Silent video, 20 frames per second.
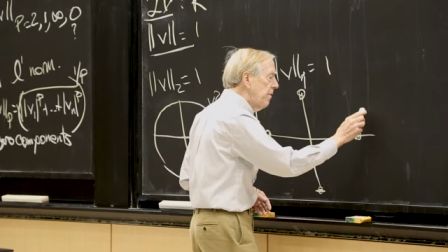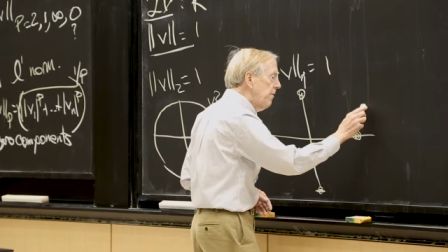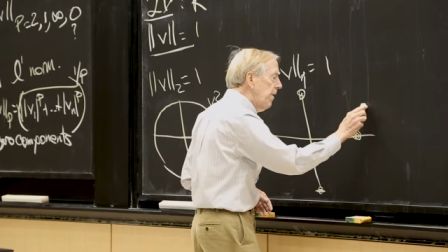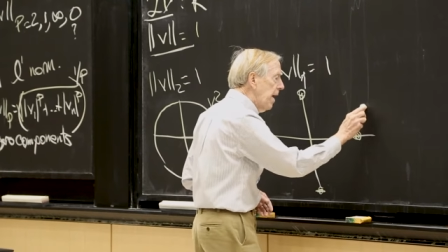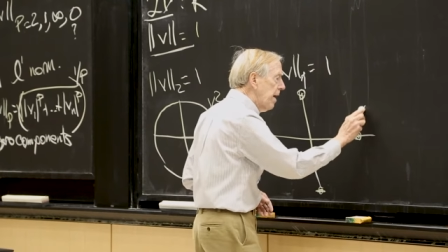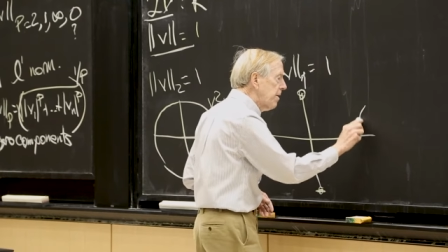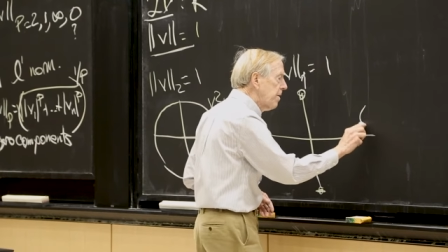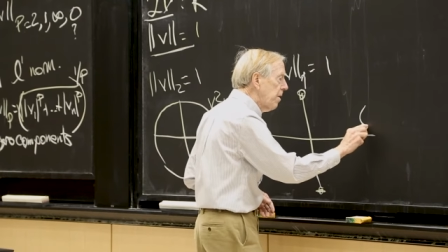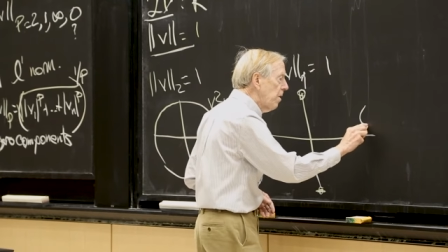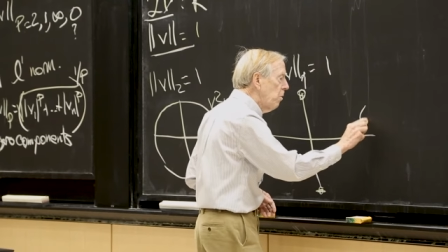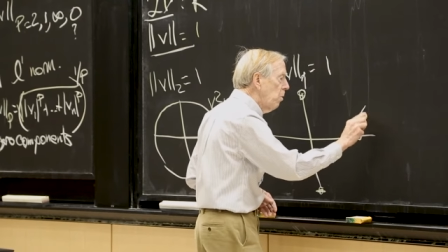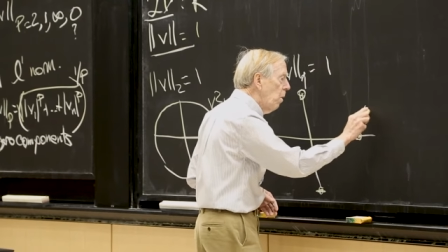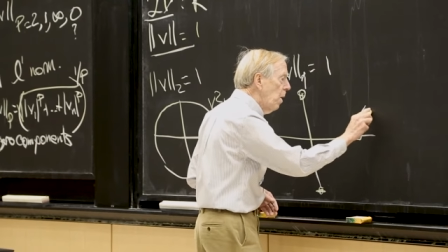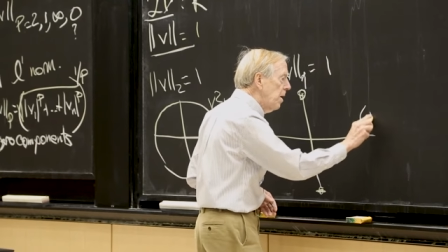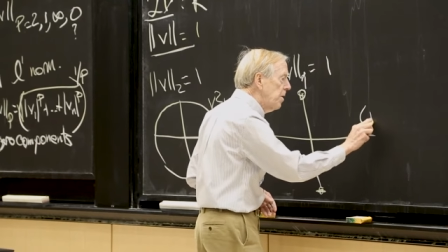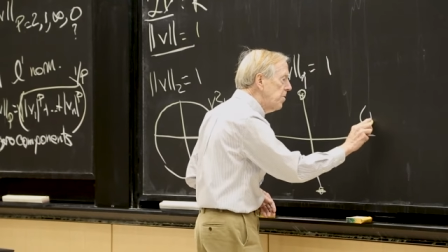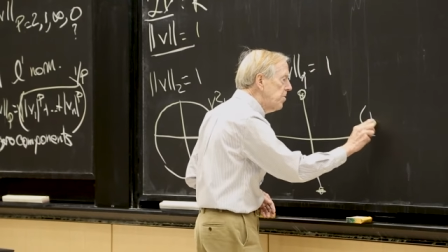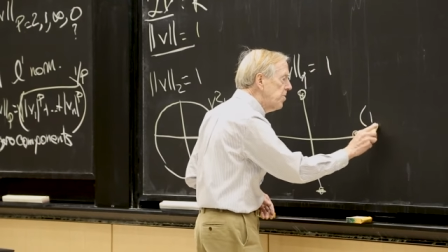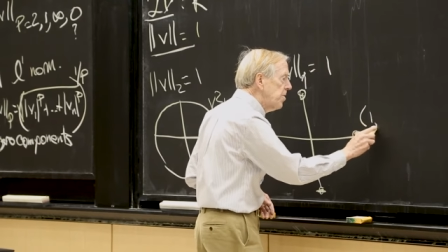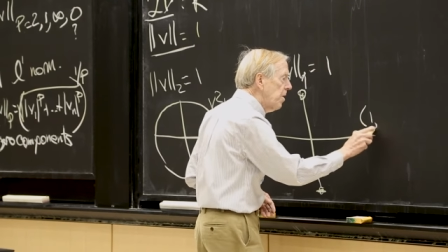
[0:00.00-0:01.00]
the vector
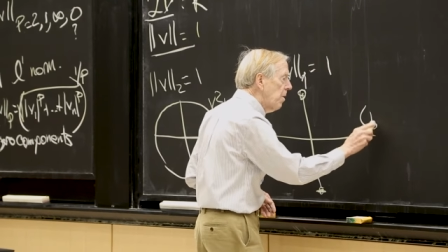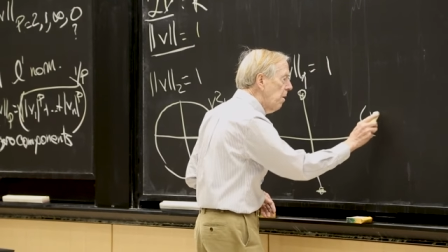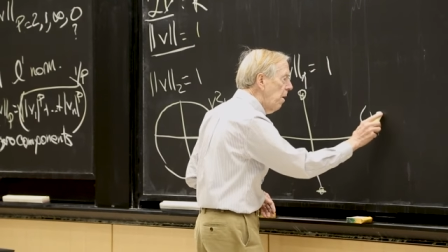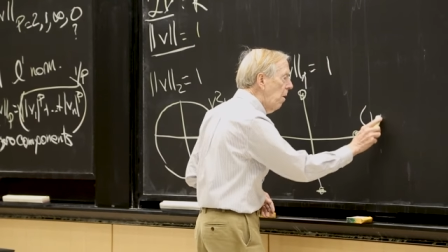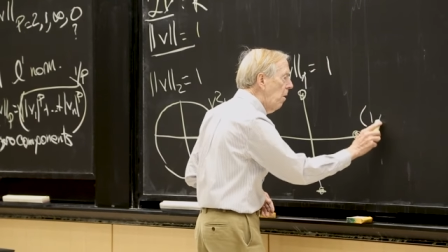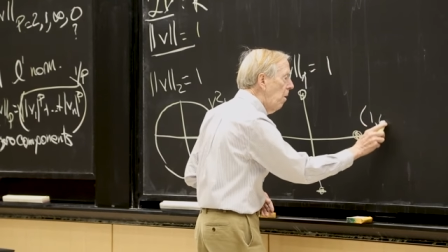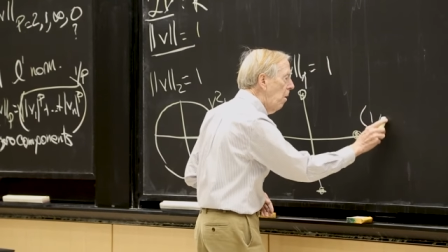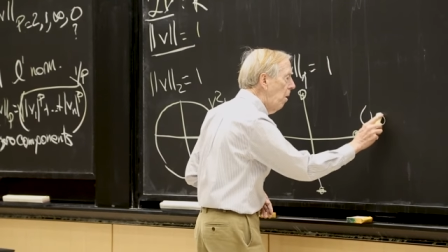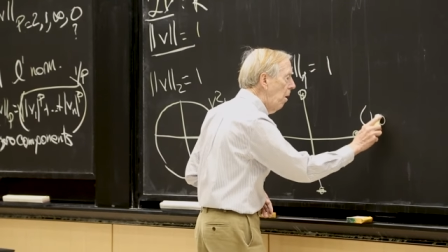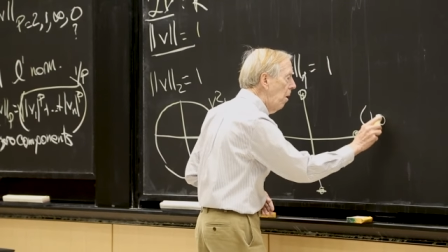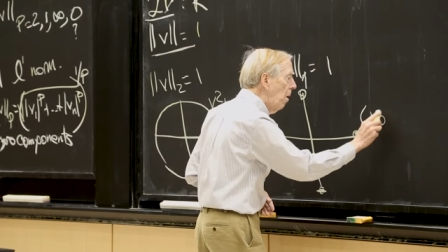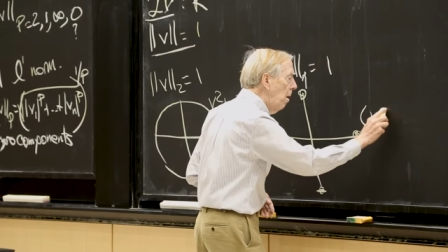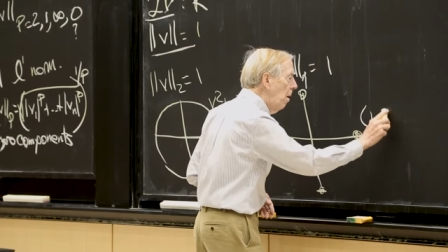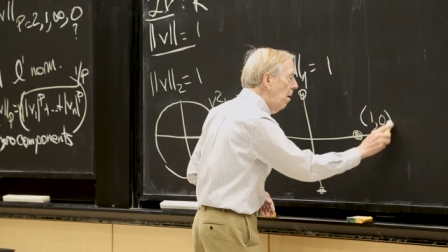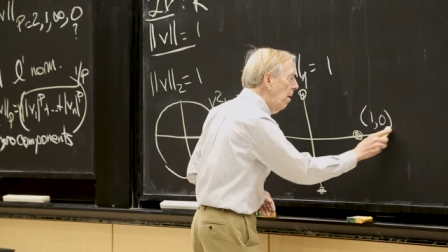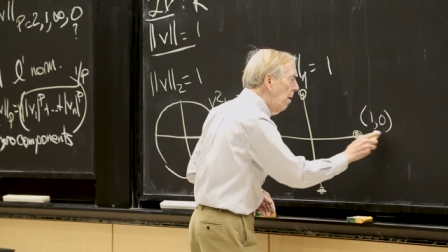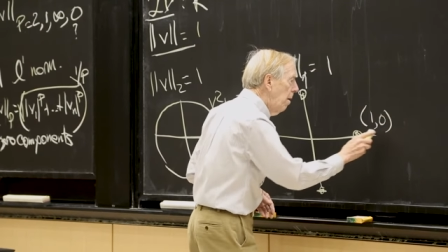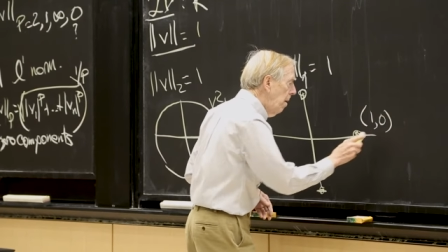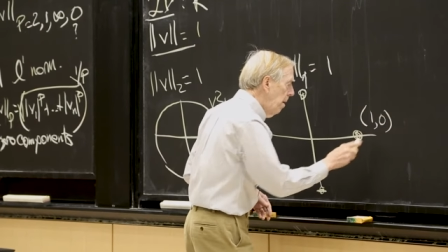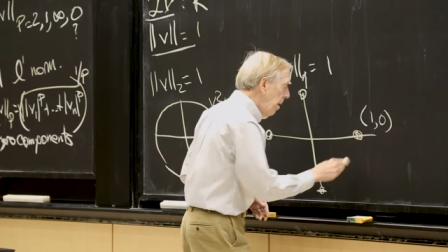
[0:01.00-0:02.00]
1, 0
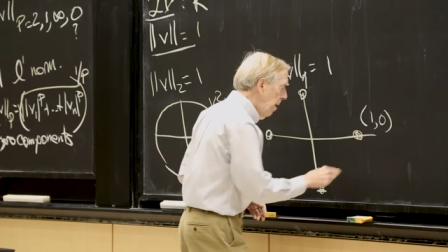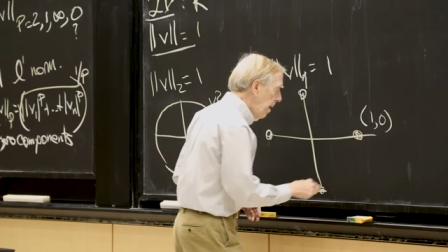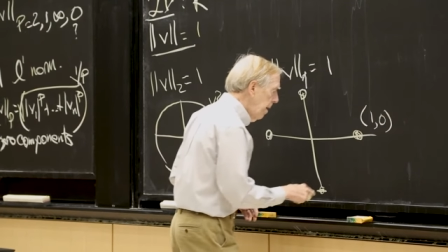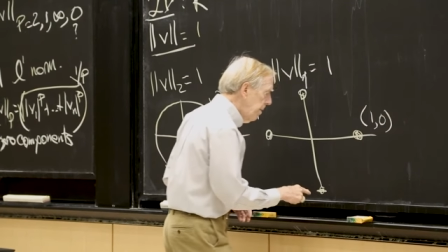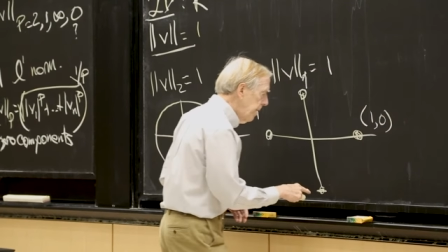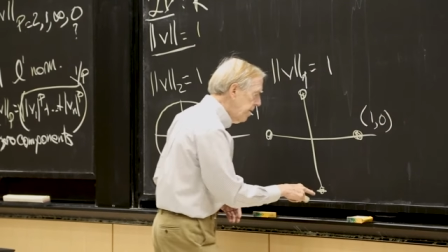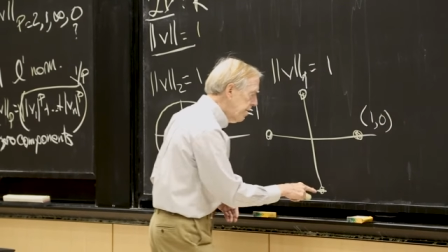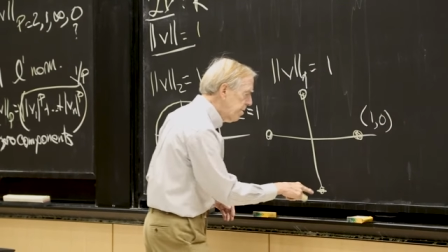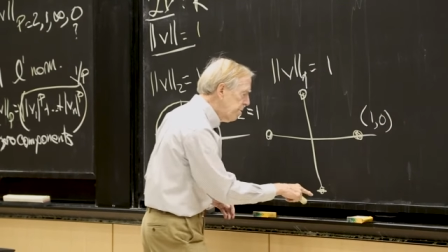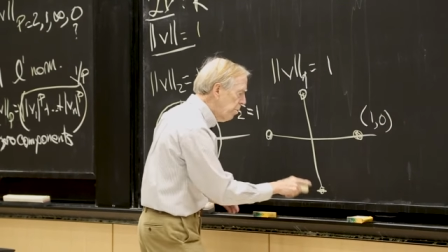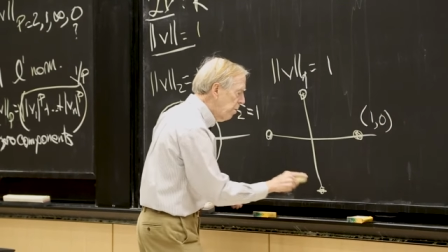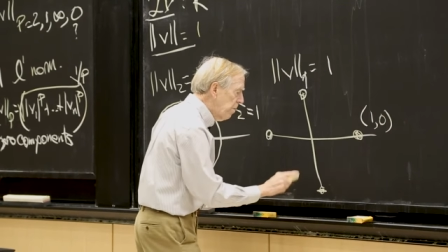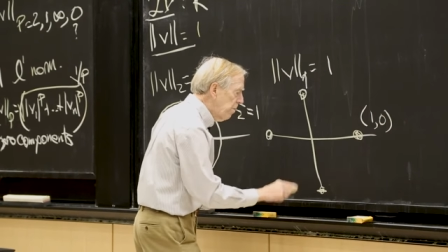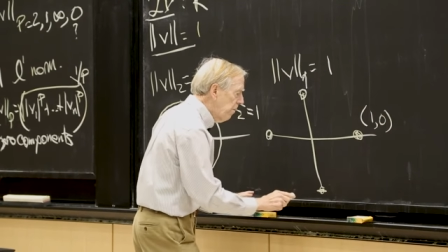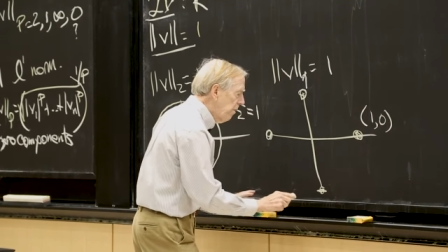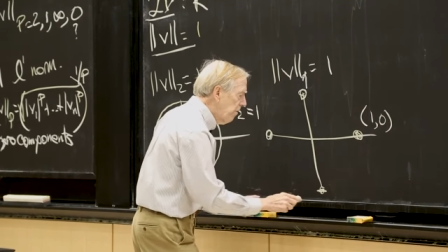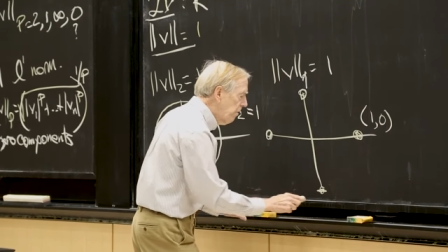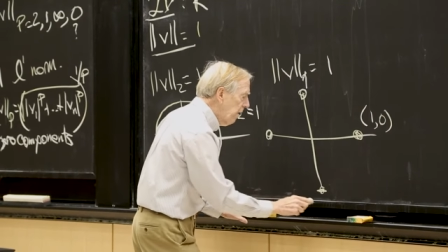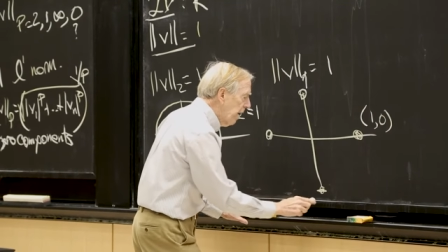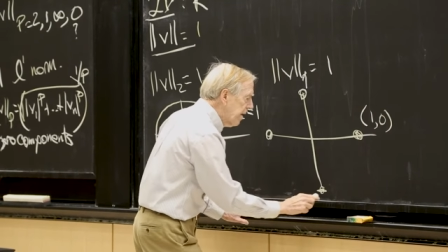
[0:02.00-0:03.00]
and this would
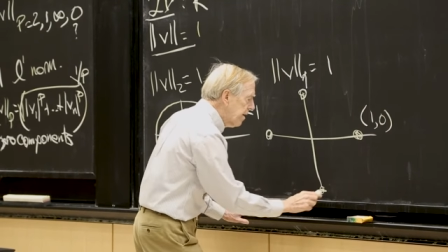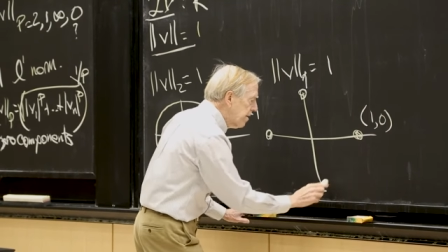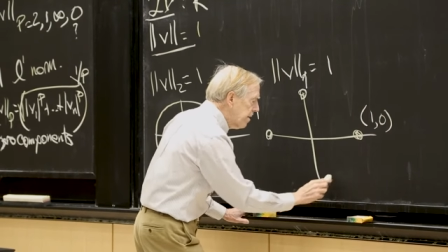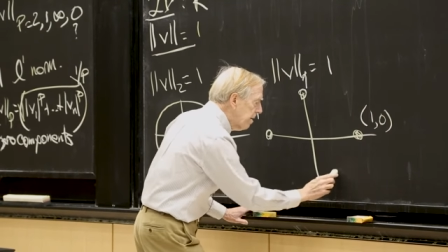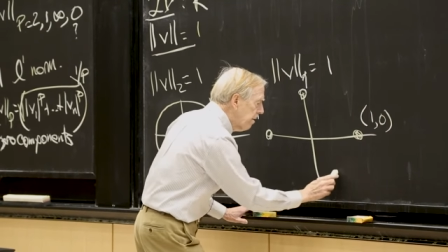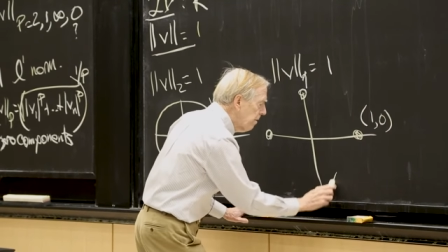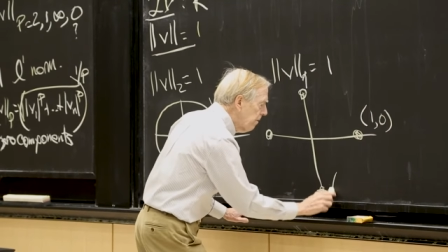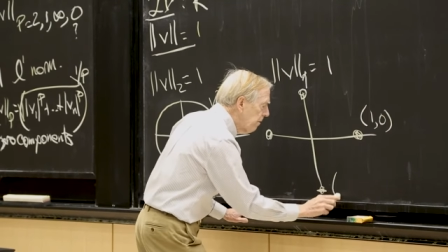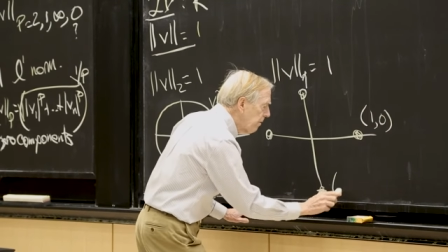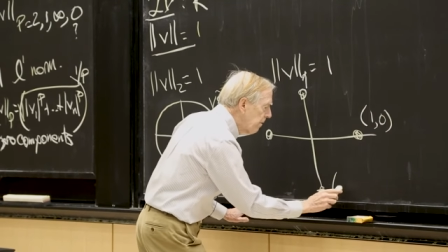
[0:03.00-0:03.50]
reflect the